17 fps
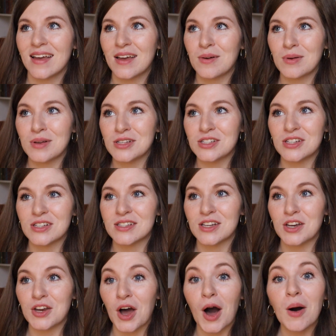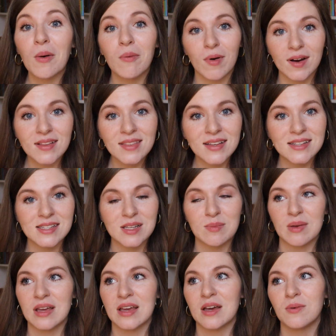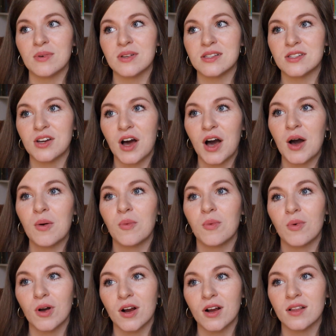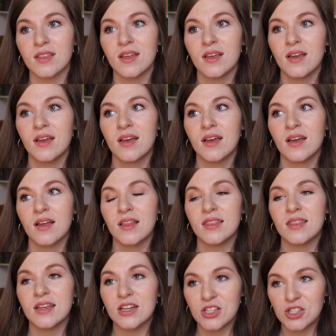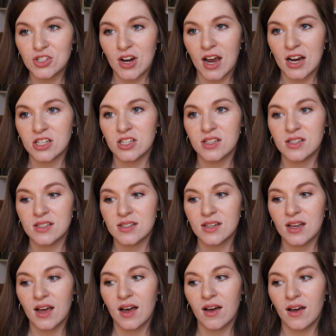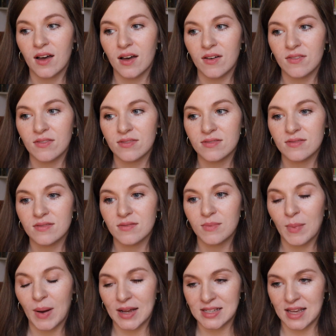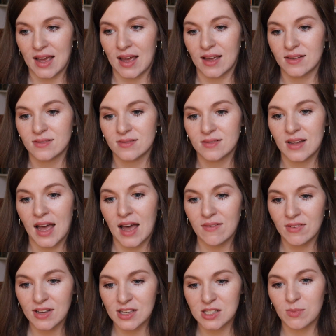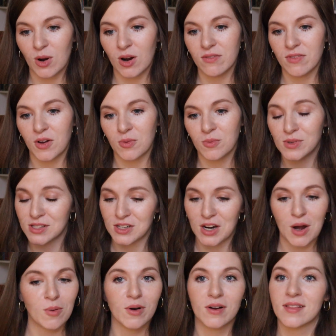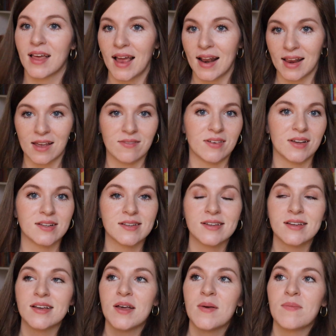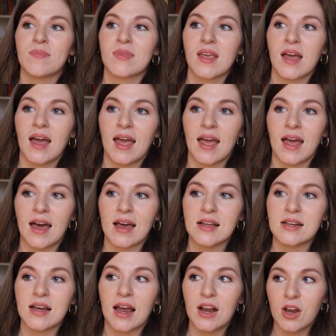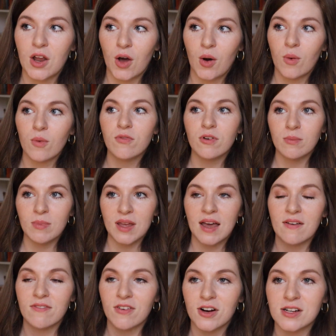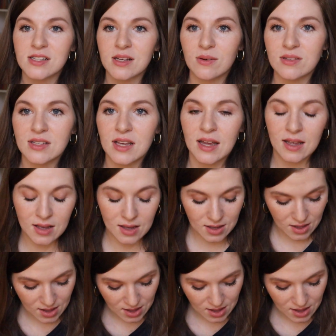it was just not worth it to me. It was not worth the distractions of my day. Having a smartphone was not worth any of it. And I know for me at first, I was like,